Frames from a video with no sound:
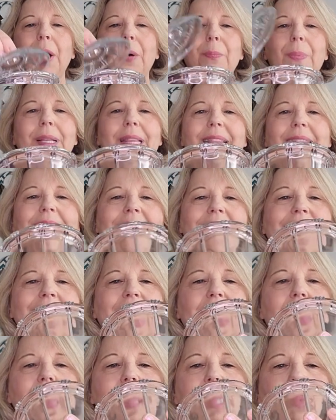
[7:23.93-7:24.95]
But
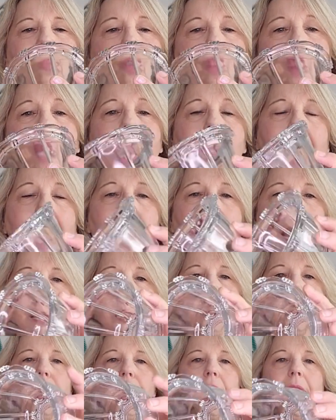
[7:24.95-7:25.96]
it's from
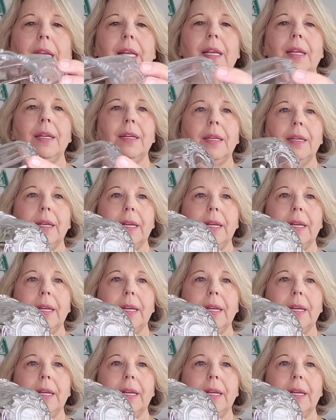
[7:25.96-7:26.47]
KIG.